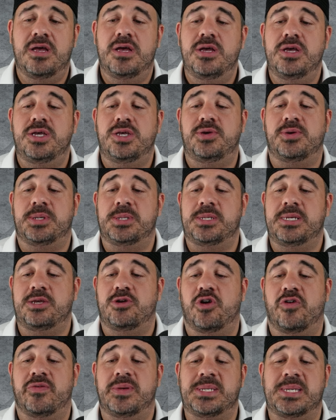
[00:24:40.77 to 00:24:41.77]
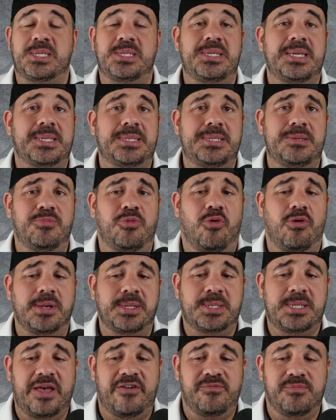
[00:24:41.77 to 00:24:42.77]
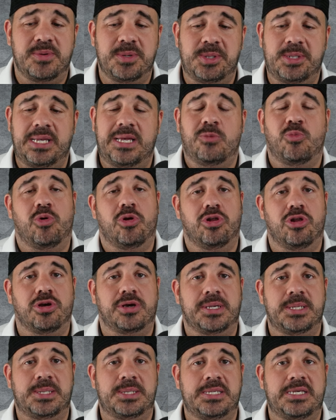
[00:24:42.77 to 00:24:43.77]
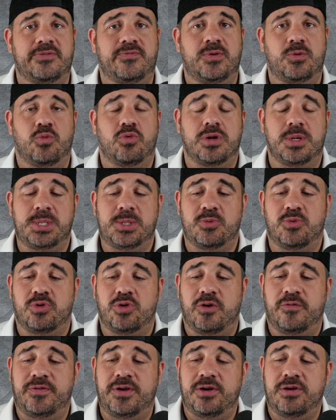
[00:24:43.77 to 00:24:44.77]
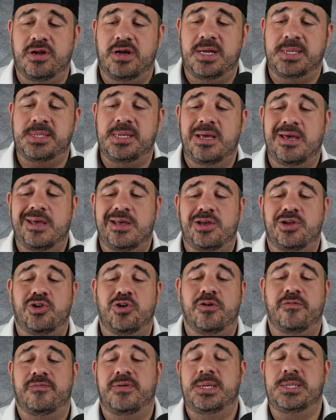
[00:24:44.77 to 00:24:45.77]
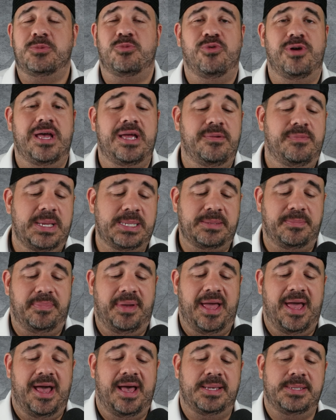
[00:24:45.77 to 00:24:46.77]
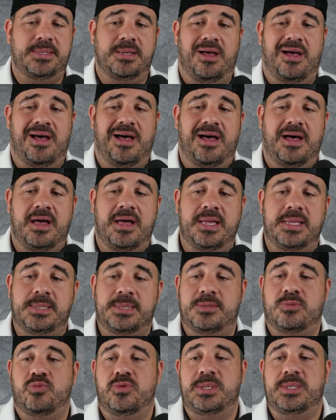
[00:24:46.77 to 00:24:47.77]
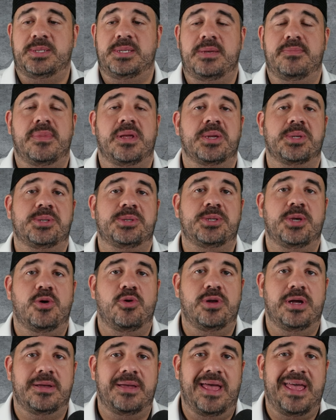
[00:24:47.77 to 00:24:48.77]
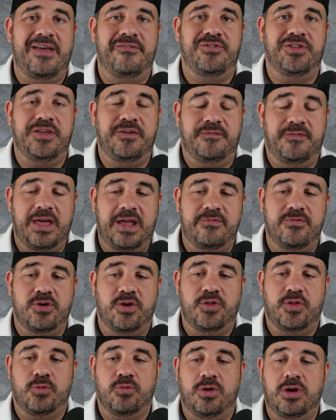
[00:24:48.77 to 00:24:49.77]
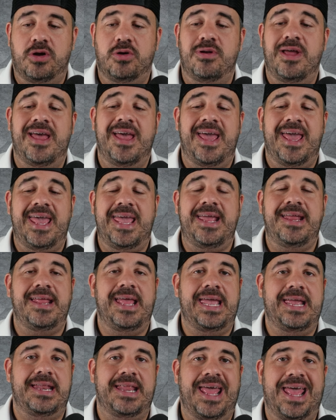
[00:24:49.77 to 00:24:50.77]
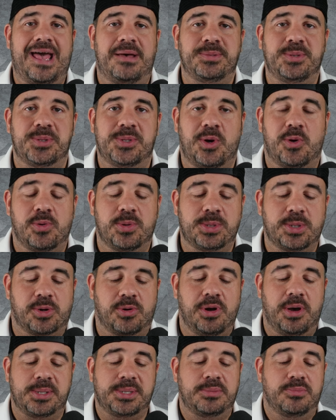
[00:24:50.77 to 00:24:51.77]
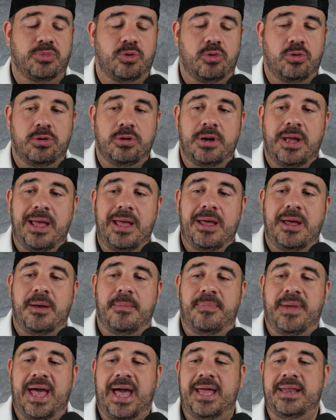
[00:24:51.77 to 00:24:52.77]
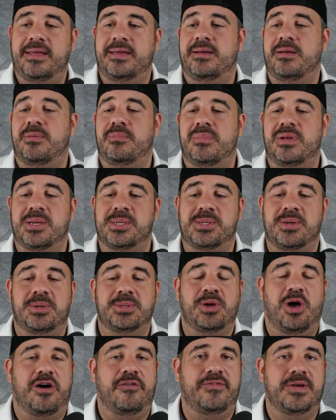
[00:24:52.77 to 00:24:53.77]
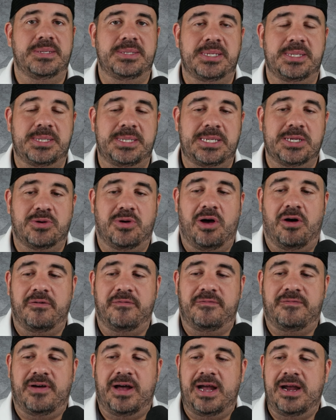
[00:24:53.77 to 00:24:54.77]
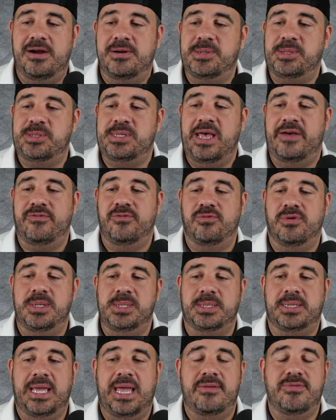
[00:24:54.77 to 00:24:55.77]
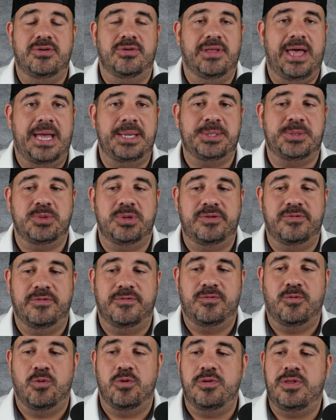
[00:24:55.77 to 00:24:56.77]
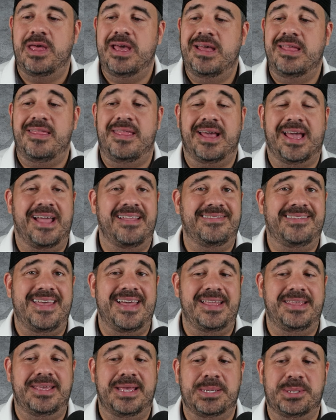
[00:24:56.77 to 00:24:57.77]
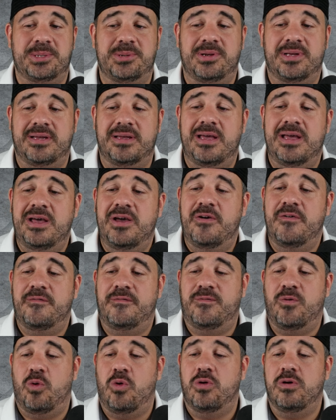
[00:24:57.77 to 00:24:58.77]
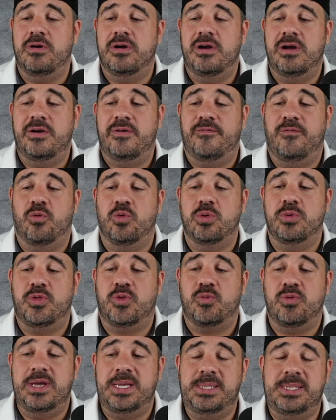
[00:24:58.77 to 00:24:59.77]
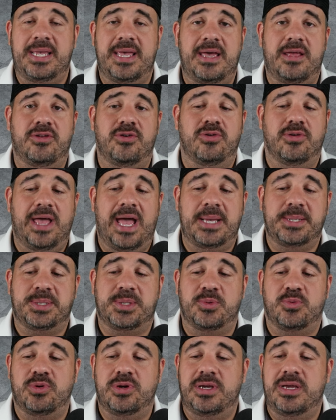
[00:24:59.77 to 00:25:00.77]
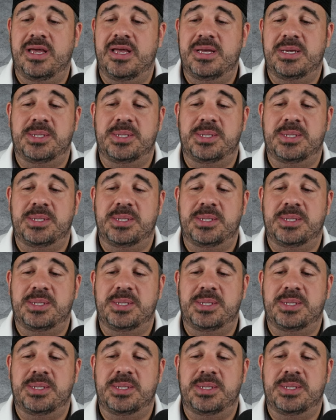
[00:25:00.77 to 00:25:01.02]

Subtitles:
You can see Yerby's at 60.7%. We'll look and see if we want to do a nerfy or not. Yerby's red, just pass odds. We see Minnesota heavily favored on the road. 8.5 totals across the board. Batting, Minnesota's offense is still on fire. 7 runs a game, their last 3 for 4th. They got 10 yesterday. 4-4-3-10 their last 3.